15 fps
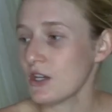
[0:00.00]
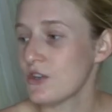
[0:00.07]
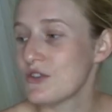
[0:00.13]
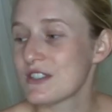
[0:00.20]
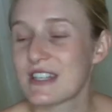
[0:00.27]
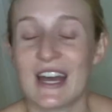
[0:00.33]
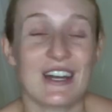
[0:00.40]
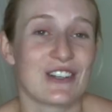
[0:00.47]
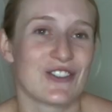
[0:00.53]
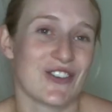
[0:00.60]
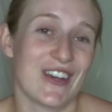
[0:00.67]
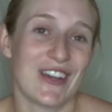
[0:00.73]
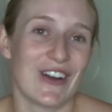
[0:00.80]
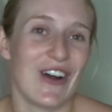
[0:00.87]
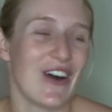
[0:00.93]
you just gotta
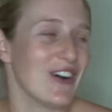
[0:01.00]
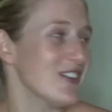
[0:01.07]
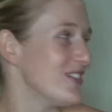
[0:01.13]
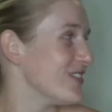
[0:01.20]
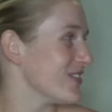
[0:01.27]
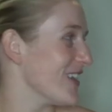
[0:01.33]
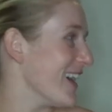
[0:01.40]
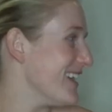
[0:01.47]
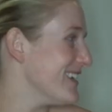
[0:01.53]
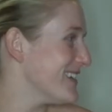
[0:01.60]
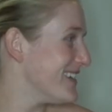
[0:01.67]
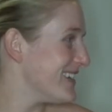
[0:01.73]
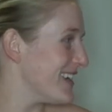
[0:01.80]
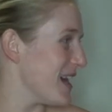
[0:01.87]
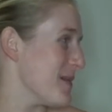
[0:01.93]
drink it all, right?
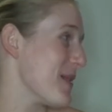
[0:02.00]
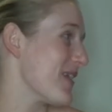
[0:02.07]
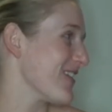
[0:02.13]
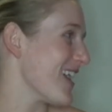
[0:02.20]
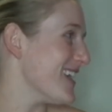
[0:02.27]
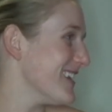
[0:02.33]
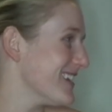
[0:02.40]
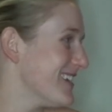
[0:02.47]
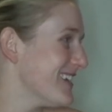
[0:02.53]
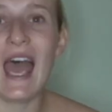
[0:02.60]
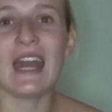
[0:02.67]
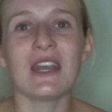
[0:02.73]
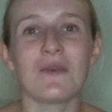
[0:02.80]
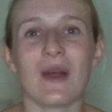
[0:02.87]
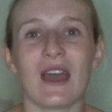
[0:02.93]
Am I right?
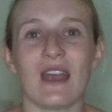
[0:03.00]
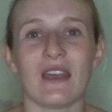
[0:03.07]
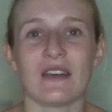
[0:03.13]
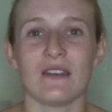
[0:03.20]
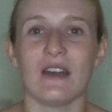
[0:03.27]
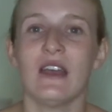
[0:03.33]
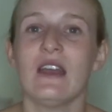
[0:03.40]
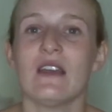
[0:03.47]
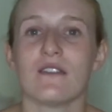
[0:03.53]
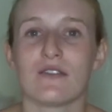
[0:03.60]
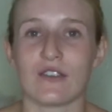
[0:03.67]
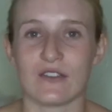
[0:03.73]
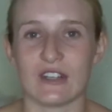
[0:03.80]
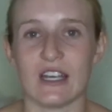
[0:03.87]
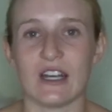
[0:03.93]
Anyway,
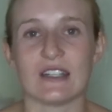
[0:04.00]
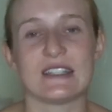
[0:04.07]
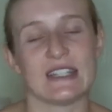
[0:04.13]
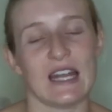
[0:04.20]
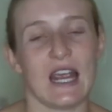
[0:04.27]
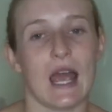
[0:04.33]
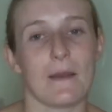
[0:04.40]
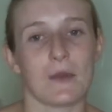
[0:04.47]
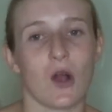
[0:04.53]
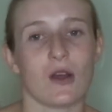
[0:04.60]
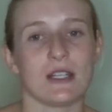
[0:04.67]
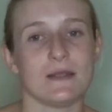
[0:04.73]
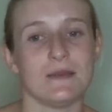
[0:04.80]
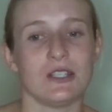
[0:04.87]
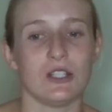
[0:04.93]
for real, today I'm
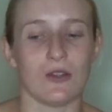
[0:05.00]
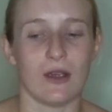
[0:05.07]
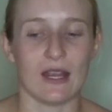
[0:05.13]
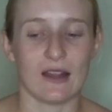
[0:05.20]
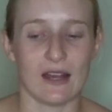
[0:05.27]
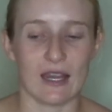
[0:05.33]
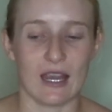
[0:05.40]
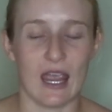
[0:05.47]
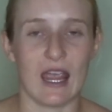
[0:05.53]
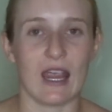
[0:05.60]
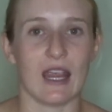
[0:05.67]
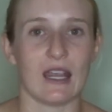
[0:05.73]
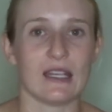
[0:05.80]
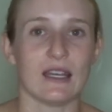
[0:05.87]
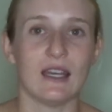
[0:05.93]
going to be doing like
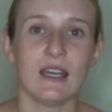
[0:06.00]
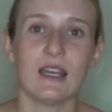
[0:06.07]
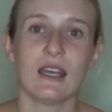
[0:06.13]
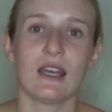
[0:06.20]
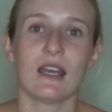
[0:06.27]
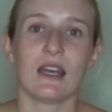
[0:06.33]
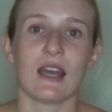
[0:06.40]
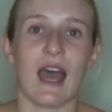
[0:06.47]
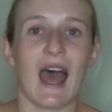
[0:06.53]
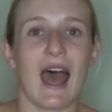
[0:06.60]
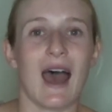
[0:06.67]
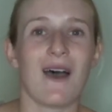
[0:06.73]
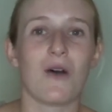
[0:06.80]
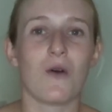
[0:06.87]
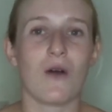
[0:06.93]
a
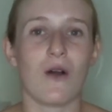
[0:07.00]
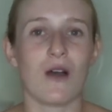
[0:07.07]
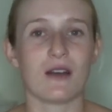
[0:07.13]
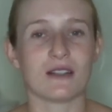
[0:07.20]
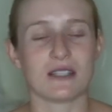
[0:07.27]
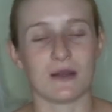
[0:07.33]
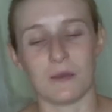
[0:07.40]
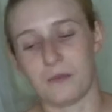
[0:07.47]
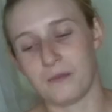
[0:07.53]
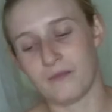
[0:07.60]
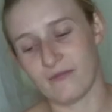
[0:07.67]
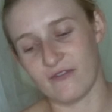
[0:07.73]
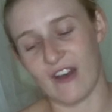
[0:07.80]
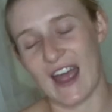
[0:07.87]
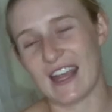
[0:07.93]
how to
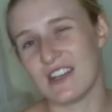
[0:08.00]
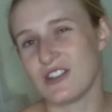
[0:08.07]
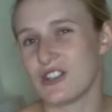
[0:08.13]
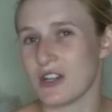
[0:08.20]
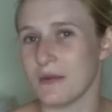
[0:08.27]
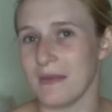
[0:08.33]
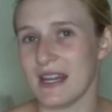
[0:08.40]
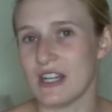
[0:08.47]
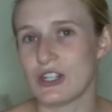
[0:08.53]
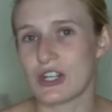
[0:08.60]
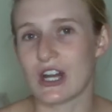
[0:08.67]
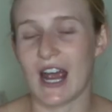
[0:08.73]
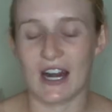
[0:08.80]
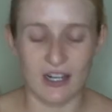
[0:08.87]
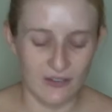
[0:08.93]
find your
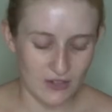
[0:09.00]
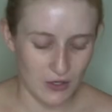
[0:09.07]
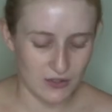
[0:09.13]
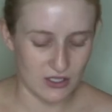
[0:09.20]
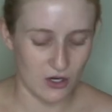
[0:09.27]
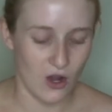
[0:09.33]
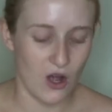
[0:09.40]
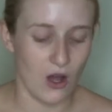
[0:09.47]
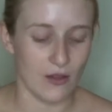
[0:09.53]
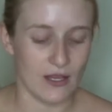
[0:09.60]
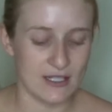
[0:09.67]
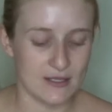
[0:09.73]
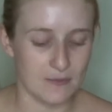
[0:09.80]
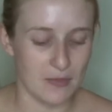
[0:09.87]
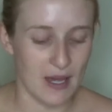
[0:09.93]
major. I don't even know what to call
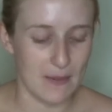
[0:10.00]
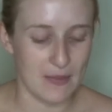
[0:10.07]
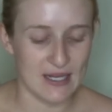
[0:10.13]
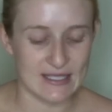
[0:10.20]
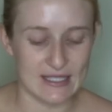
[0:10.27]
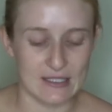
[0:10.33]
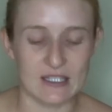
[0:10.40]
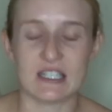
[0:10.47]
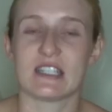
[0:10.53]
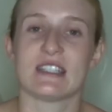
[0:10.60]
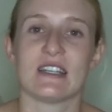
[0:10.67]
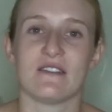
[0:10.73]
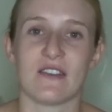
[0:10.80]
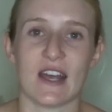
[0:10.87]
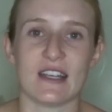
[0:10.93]
this, but basically
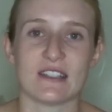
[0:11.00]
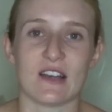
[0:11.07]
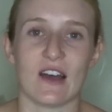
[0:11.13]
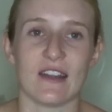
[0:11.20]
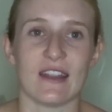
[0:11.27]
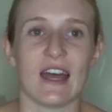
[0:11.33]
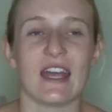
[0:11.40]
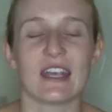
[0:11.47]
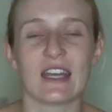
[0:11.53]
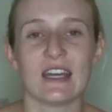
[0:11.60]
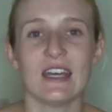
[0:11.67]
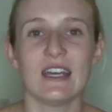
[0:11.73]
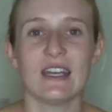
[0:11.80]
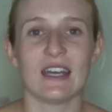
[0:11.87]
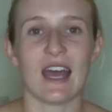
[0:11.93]
just advice on like
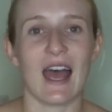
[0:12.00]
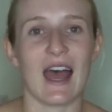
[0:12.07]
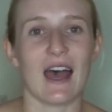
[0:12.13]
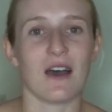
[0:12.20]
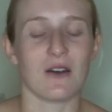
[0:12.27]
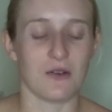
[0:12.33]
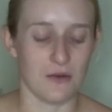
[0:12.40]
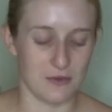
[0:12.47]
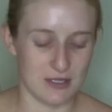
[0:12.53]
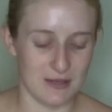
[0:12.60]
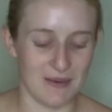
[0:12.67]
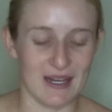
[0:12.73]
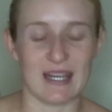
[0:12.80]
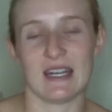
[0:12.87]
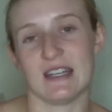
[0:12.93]
how
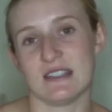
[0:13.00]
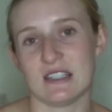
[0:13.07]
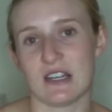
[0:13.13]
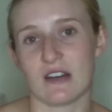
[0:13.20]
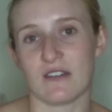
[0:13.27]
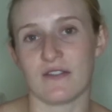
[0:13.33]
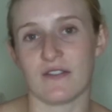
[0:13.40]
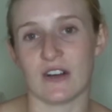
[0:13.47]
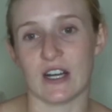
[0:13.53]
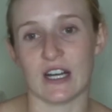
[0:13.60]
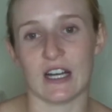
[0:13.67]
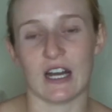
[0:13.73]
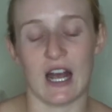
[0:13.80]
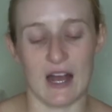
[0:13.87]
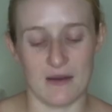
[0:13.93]
to make it easier
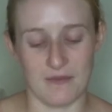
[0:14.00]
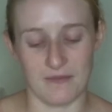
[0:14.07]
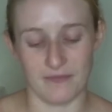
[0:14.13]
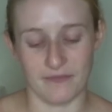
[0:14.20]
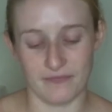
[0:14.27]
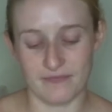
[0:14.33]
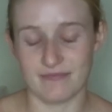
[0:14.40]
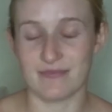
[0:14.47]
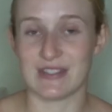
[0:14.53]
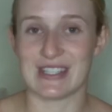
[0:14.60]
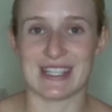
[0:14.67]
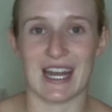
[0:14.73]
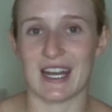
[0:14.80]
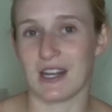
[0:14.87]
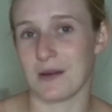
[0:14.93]
for
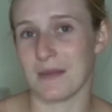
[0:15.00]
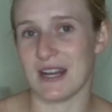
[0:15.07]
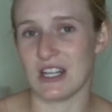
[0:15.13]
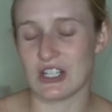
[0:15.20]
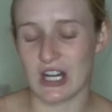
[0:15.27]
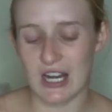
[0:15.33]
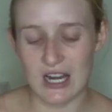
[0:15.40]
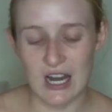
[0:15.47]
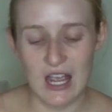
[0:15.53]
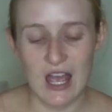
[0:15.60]
deciding your major.